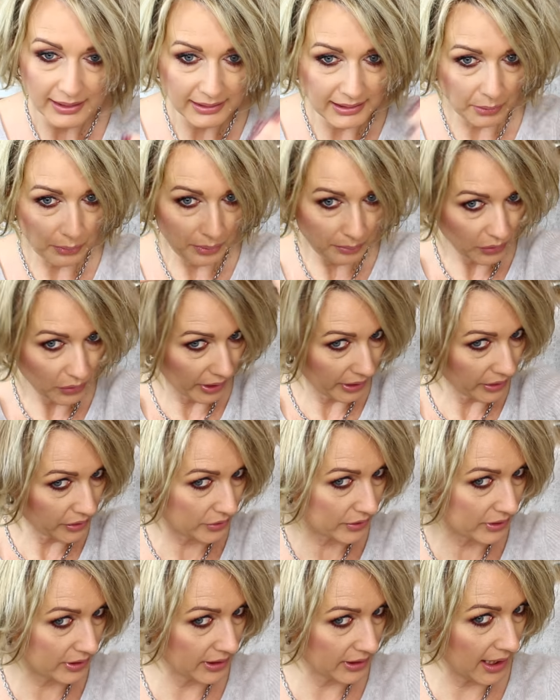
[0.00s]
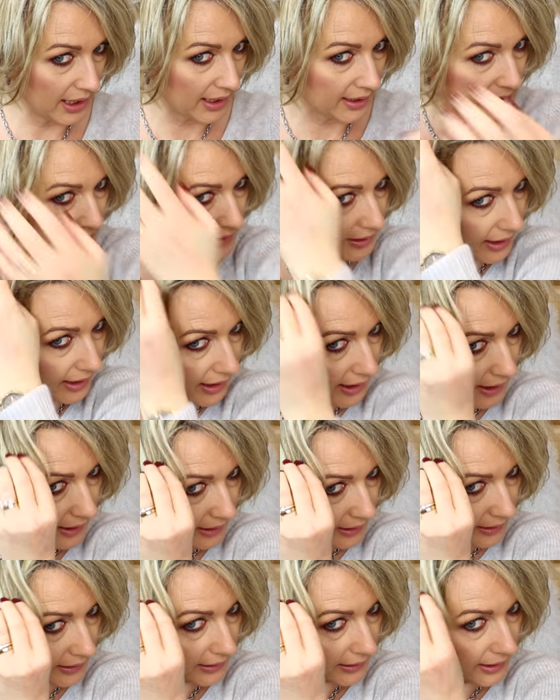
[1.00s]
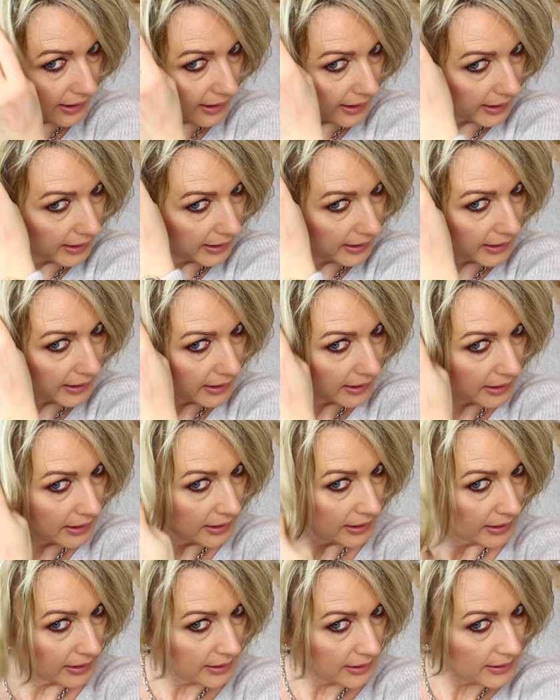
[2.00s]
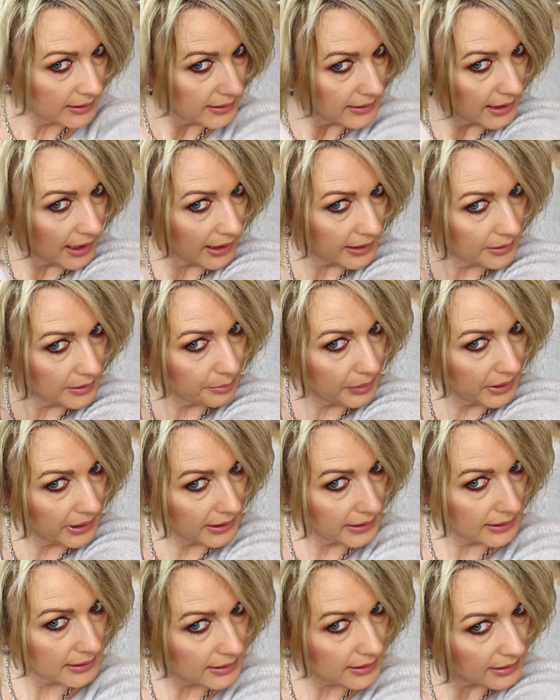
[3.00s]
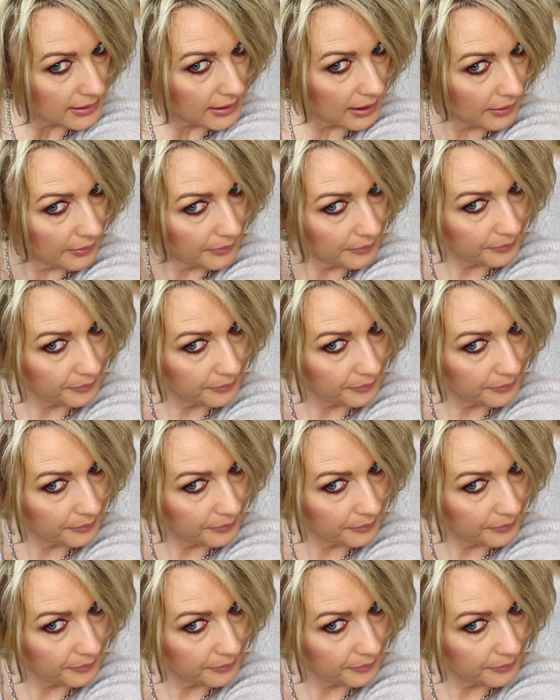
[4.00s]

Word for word: now I'm going to start curling the side bits